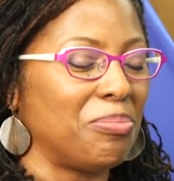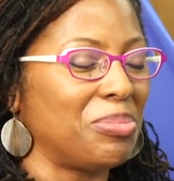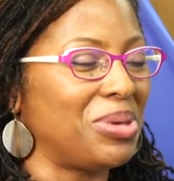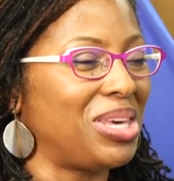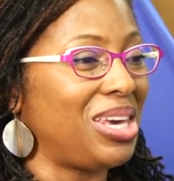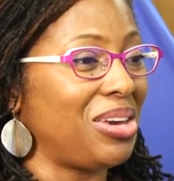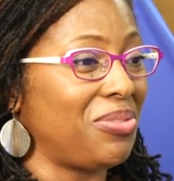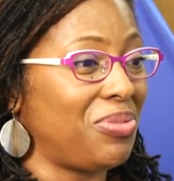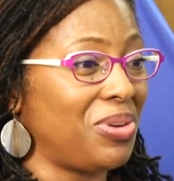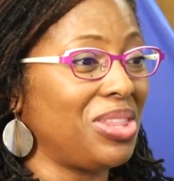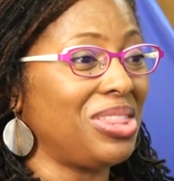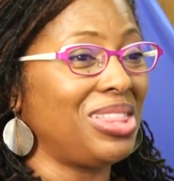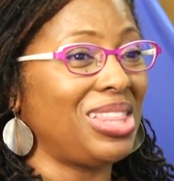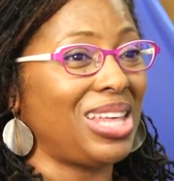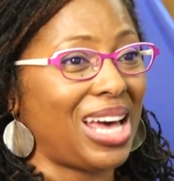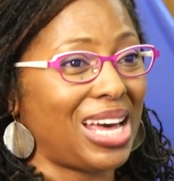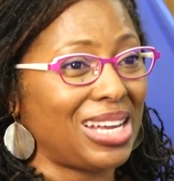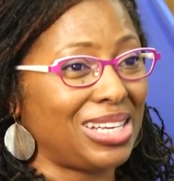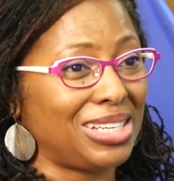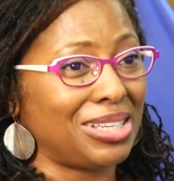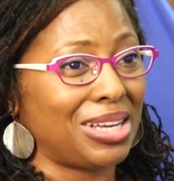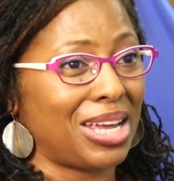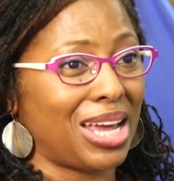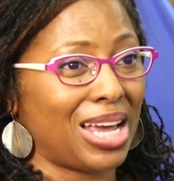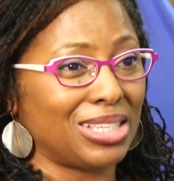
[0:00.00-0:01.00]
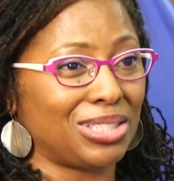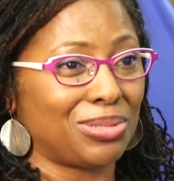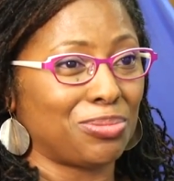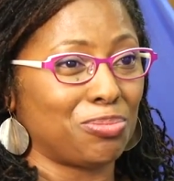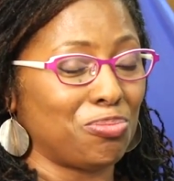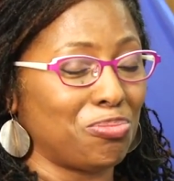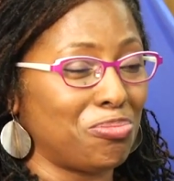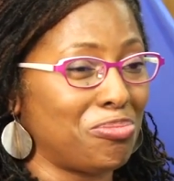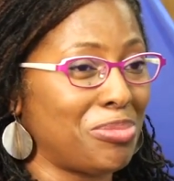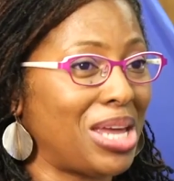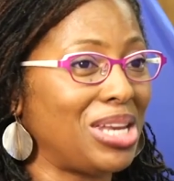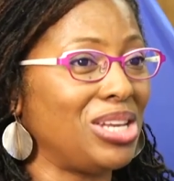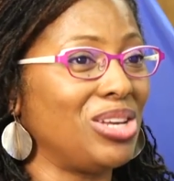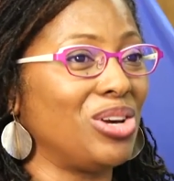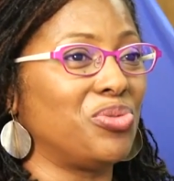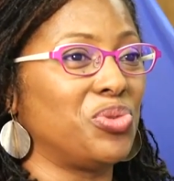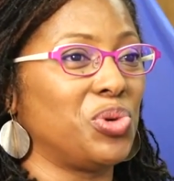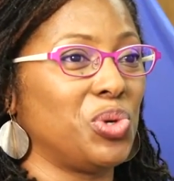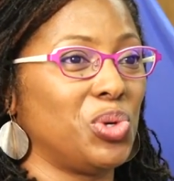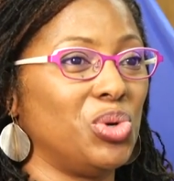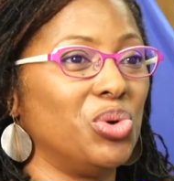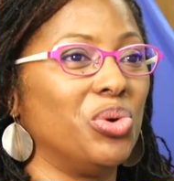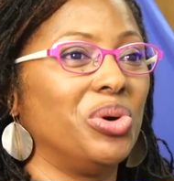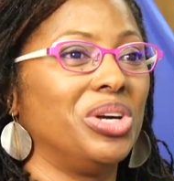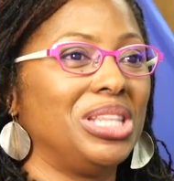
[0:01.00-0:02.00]
Given that, as many of
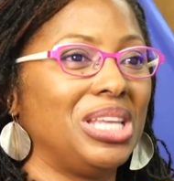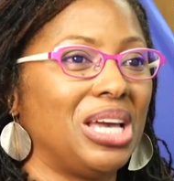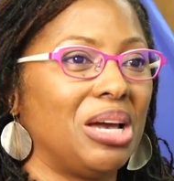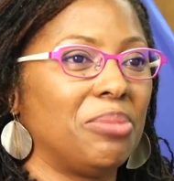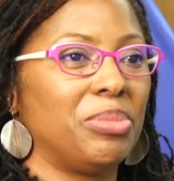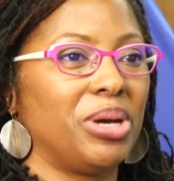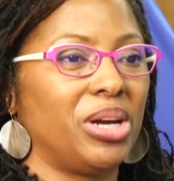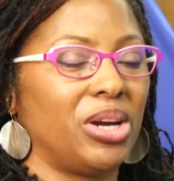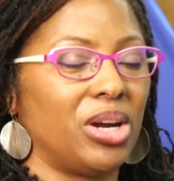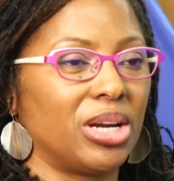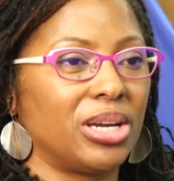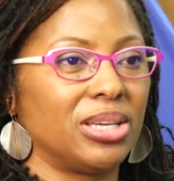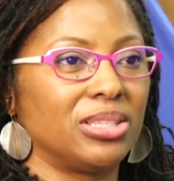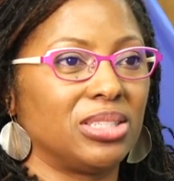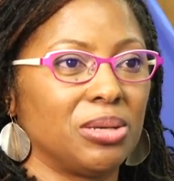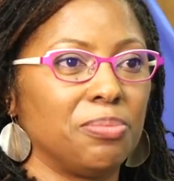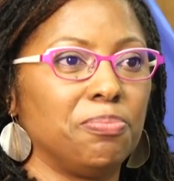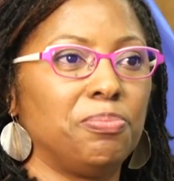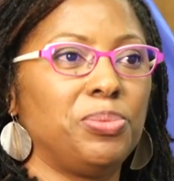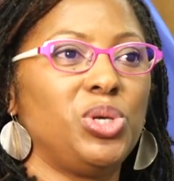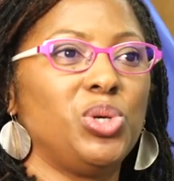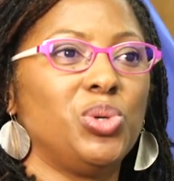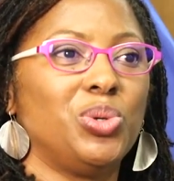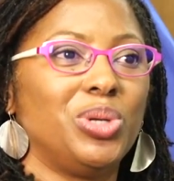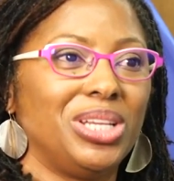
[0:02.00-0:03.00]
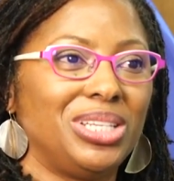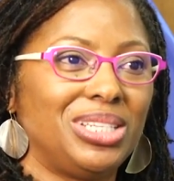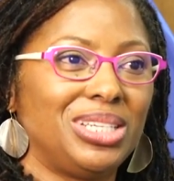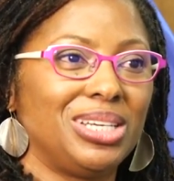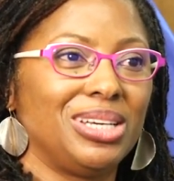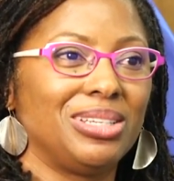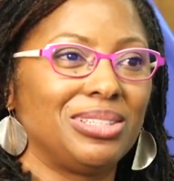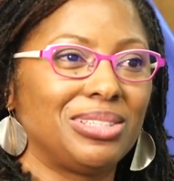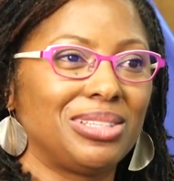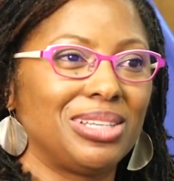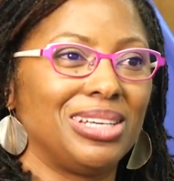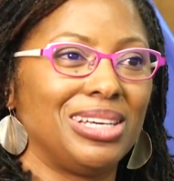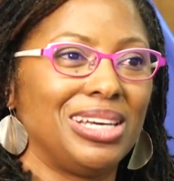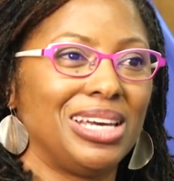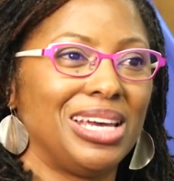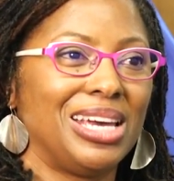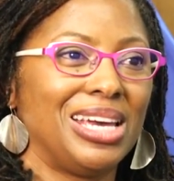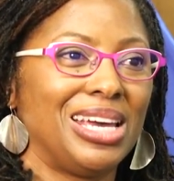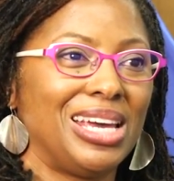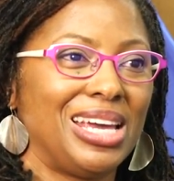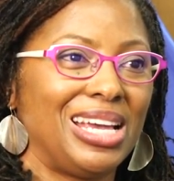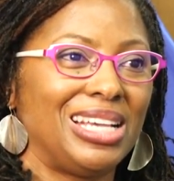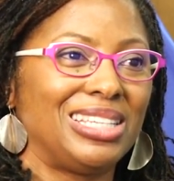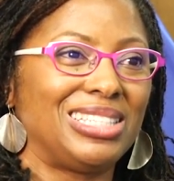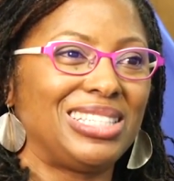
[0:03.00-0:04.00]
you know, in the Americas, impunity is
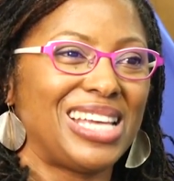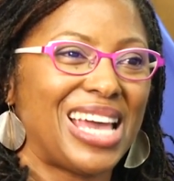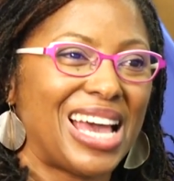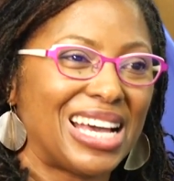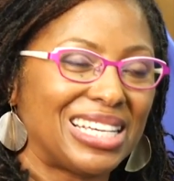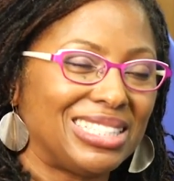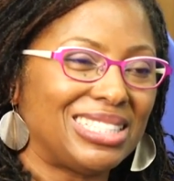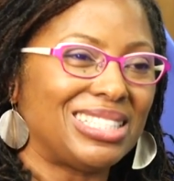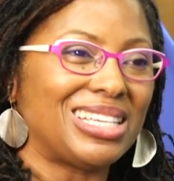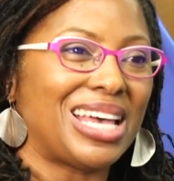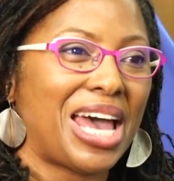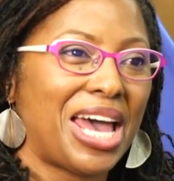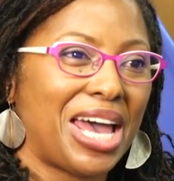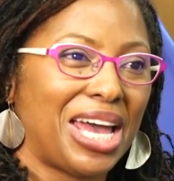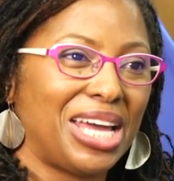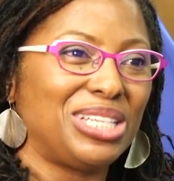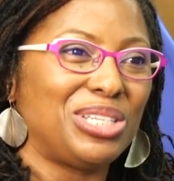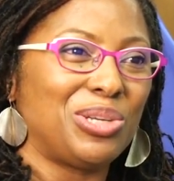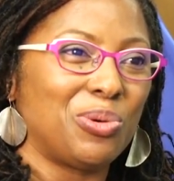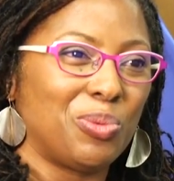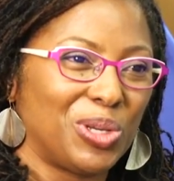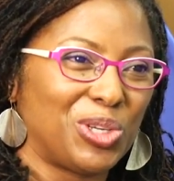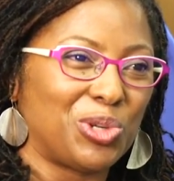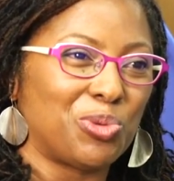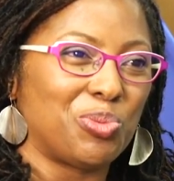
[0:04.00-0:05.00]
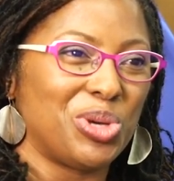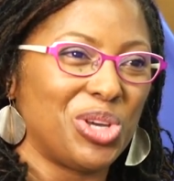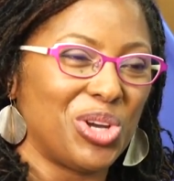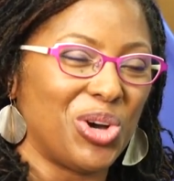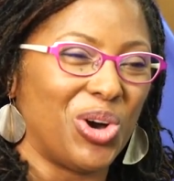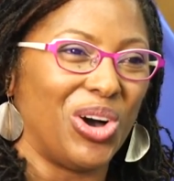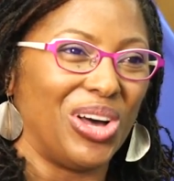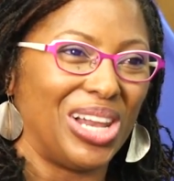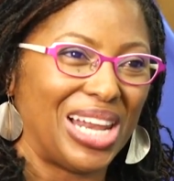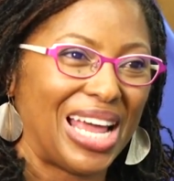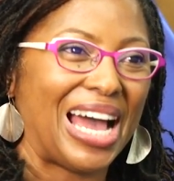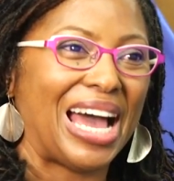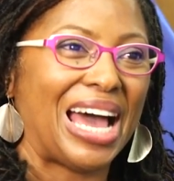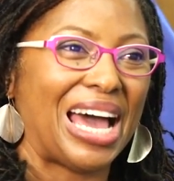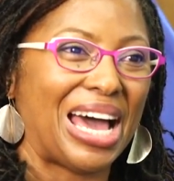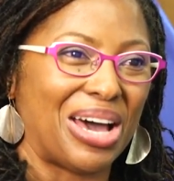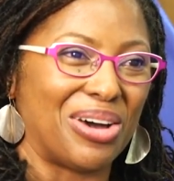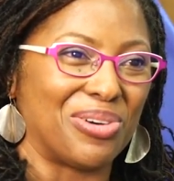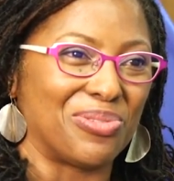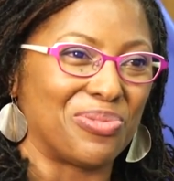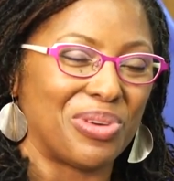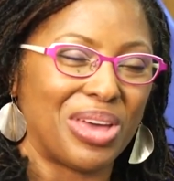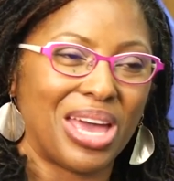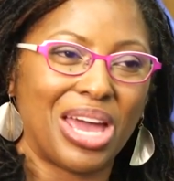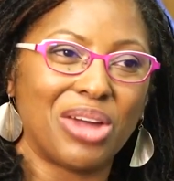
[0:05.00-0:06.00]
the anxiety which we all
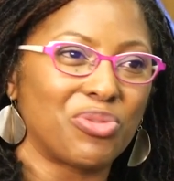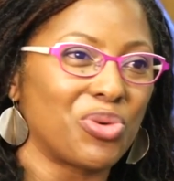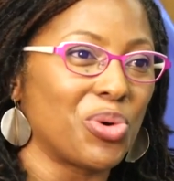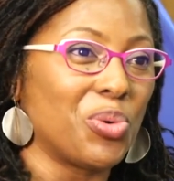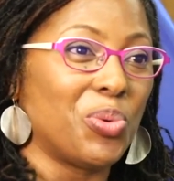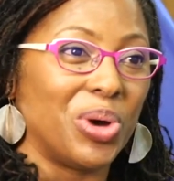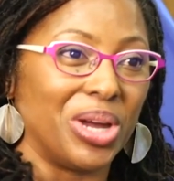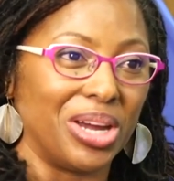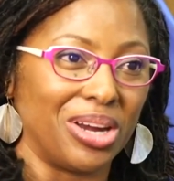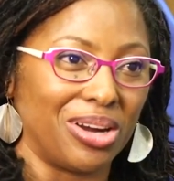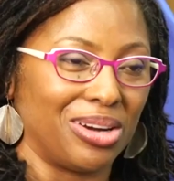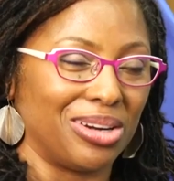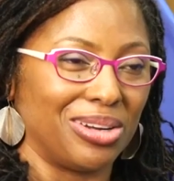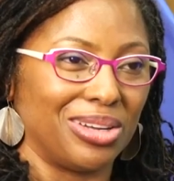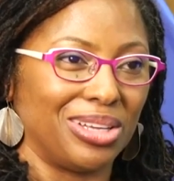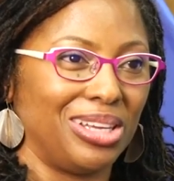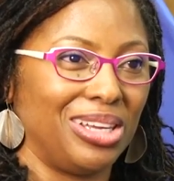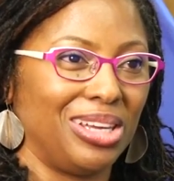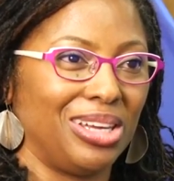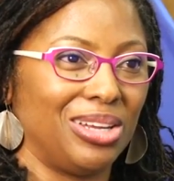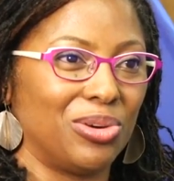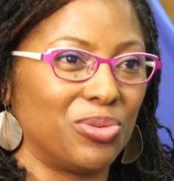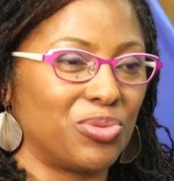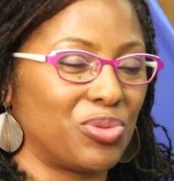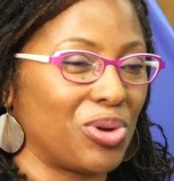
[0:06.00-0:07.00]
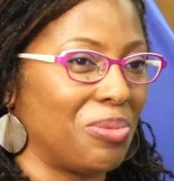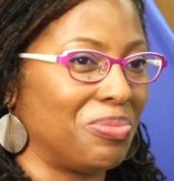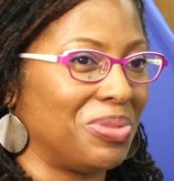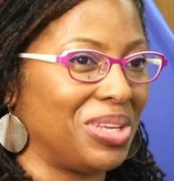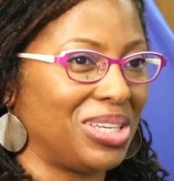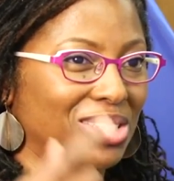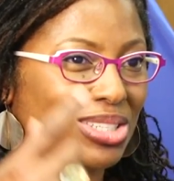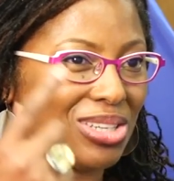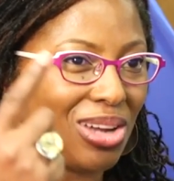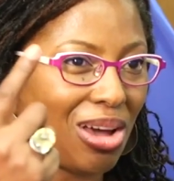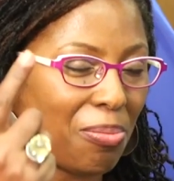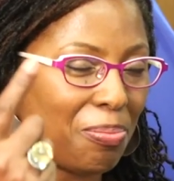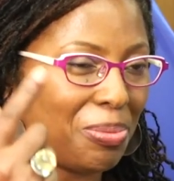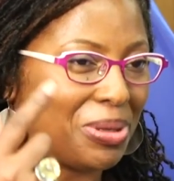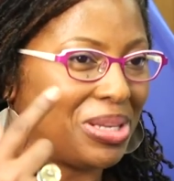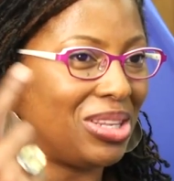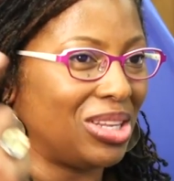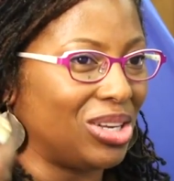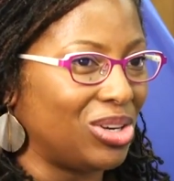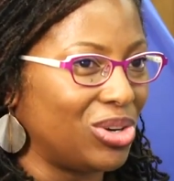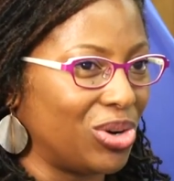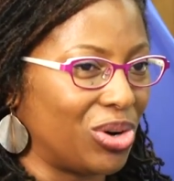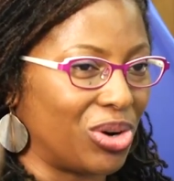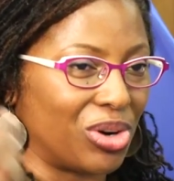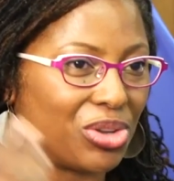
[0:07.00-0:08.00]
have everywhere, you know, from the top in
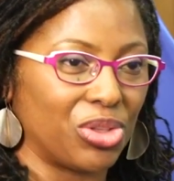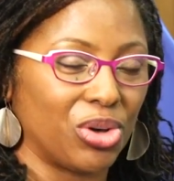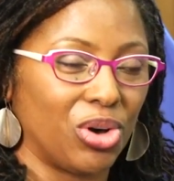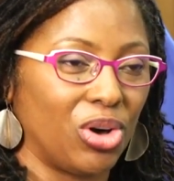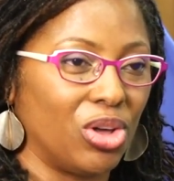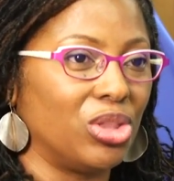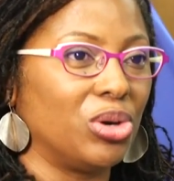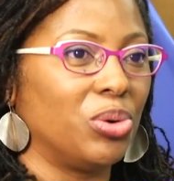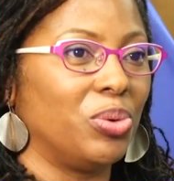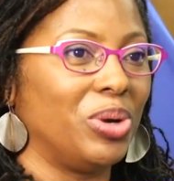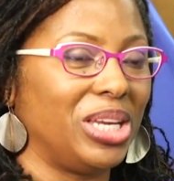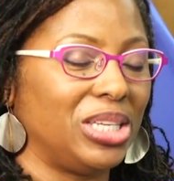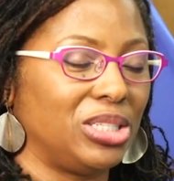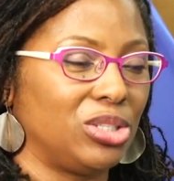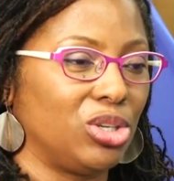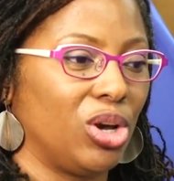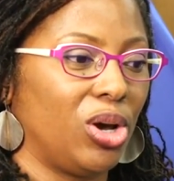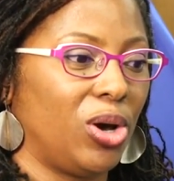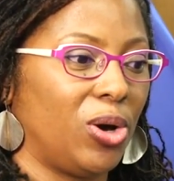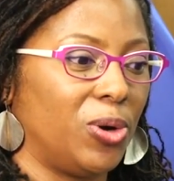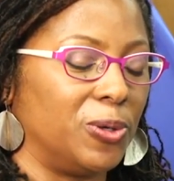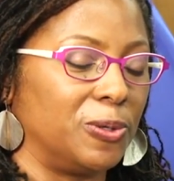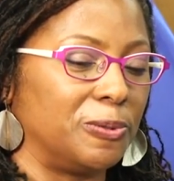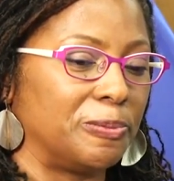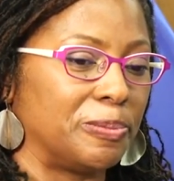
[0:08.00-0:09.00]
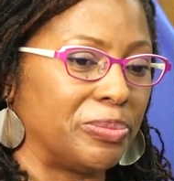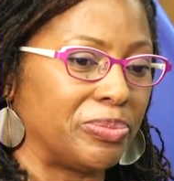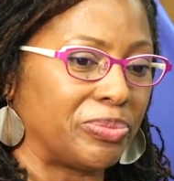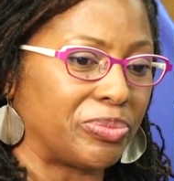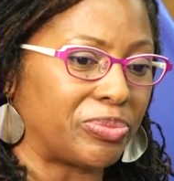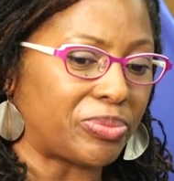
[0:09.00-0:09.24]
the north all the way down.